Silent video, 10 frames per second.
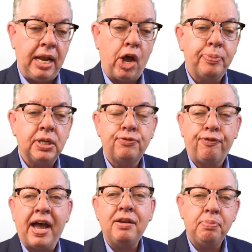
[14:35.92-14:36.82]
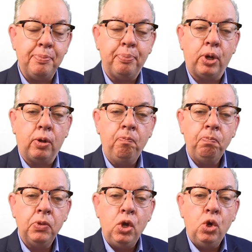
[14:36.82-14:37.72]
helps us find people
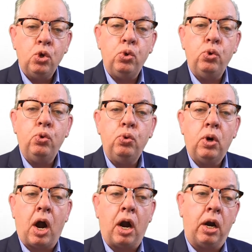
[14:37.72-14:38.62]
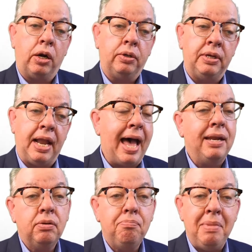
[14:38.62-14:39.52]
who are
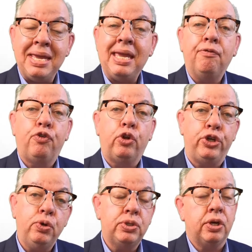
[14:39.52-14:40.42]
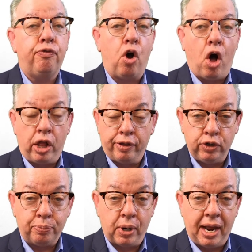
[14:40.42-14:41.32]
not making full use of all of
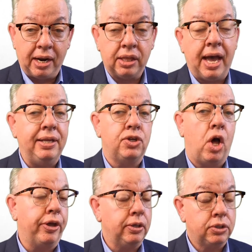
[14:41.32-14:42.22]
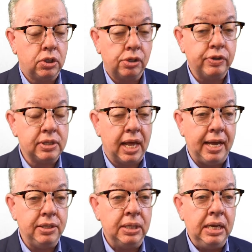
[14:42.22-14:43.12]
your product lines, all your service
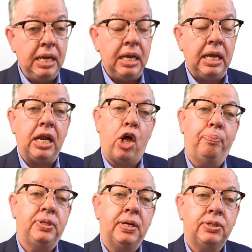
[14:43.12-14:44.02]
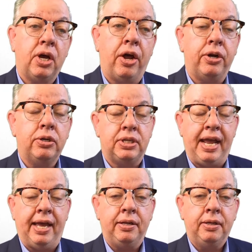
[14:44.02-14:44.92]
lines. It helps us to
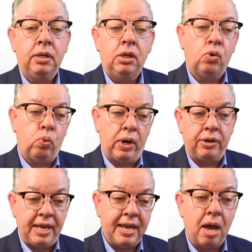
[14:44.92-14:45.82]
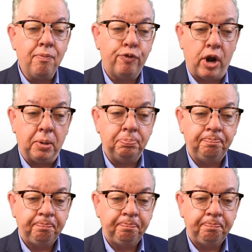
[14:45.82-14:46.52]
understand where they come from.